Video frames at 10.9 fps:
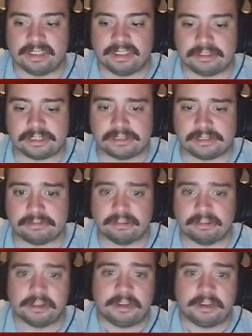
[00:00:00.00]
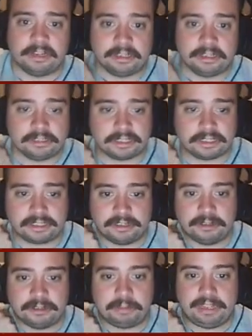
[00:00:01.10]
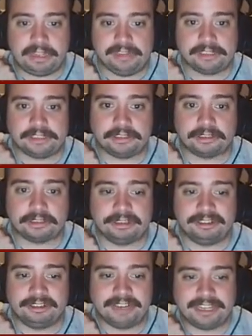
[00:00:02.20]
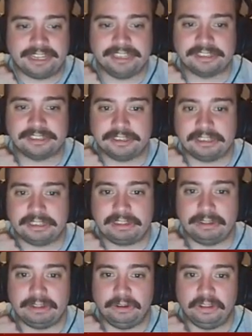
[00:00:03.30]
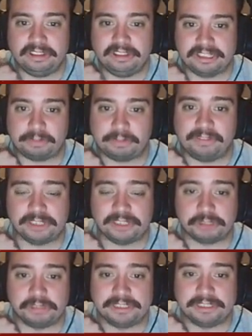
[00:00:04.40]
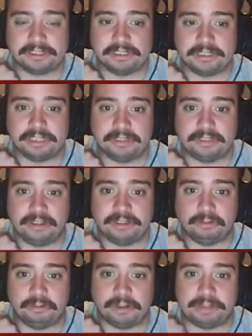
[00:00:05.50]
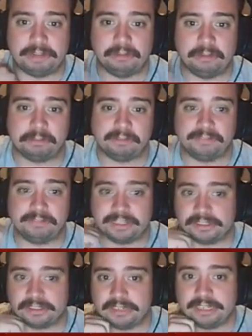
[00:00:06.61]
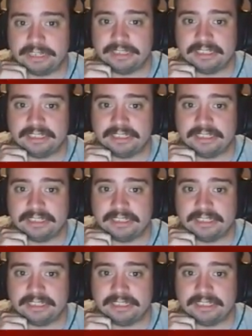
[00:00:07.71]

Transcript: Just so it'd be easier, I guess, to get a hold of this professor's research and don't have to worry about what professor, I guess.